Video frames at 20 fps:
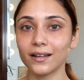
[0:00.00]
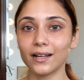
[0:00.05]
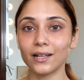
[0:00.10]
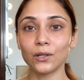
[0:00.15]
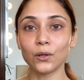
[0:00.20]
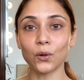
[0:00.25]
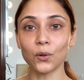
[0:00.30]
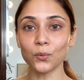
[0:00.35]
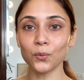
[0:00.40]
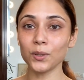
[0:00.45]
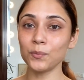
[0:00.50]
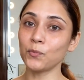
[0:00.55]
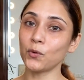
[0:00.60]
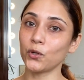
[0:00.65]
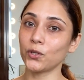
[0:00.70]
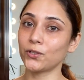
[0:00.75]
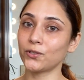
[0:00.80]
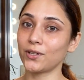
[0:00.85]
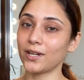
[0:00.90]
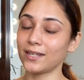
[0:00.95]
Along with
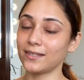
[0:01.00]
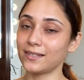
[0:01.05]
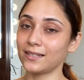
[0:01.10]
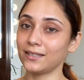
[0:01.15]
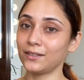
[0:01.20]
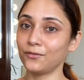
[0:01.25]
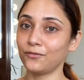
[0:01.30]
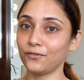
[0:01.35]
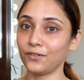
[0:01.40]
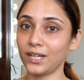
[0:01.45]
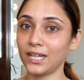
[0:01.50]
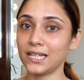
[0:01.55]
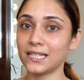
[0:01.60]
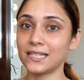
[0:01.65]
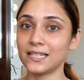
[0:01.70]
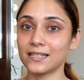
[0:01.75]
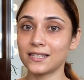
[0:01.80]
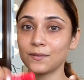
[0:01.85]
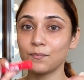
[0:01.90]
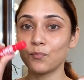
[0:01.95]
moisturizing the face,
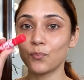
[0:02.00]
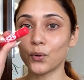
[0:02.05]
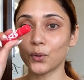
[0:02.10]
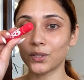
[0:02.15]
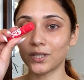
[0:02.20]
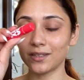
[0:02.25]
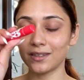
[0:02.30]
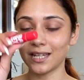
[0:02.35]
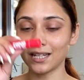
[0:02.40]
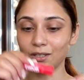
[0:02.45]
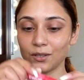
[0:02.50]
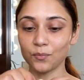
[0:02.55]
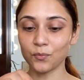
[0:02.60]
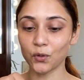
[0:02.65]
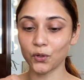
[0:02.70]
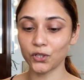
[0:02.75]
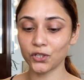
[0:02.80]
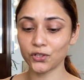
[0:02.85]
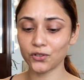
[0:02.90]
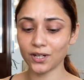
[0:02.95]
it's important that you
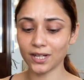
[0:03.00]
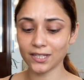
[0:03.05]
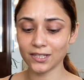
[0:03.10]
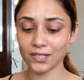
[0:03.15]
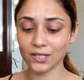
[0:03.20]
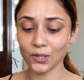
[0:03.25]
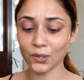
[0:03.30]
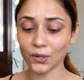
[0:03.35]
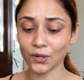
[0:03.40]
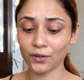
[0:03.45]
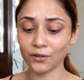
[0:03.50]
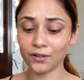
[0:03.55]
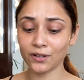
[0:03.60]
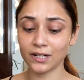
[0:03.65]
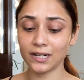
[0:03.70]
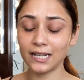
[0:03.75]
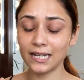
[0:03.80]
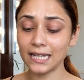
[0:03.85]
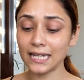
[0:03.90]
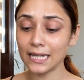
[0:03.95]
moisturize your
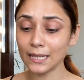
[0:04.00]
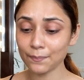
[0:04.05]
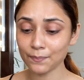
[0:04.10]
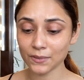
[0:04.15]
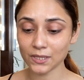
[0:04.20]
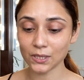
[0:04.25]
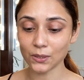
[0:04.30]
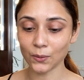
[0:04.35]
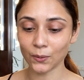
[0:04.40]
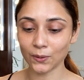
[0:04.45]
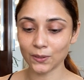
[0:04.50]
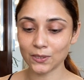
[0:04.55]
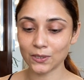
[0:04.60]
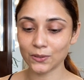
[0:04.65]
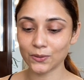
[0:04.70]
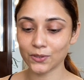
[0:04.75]
lips also.